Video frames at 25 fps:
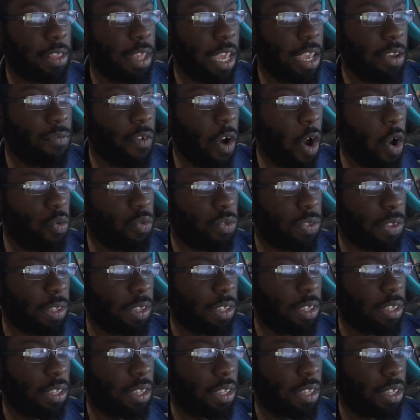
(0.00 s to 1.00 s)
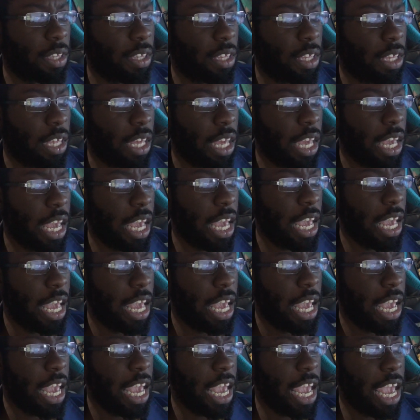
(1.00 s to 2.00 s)
they won't.
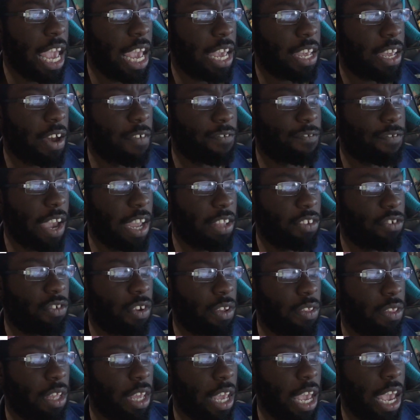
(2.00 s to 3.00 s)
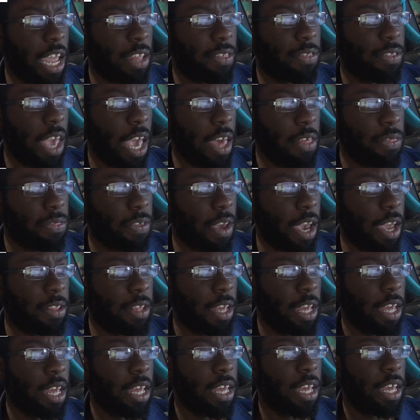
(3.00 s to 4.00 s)
And convention and Tess said,
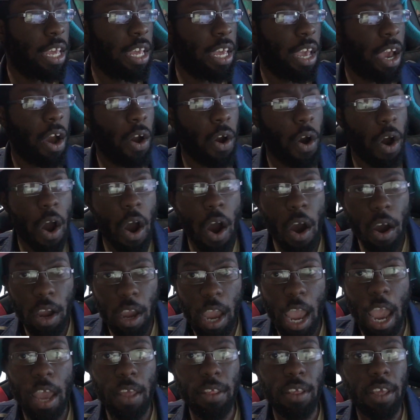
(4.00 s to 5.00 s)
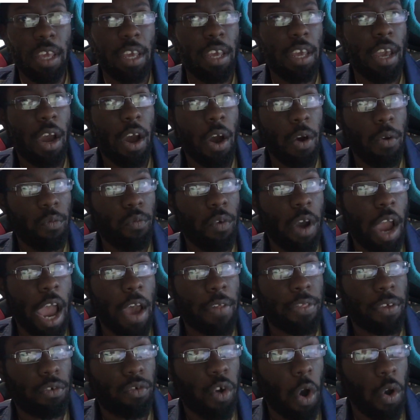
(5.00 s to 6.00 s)
as
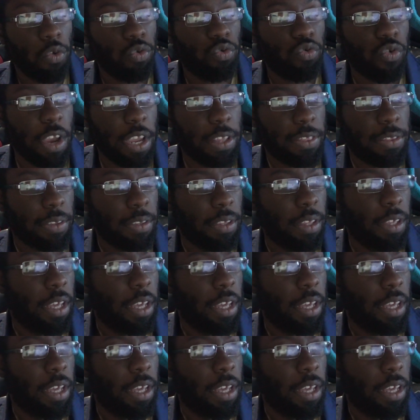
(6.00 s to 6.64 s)
a quote tweet,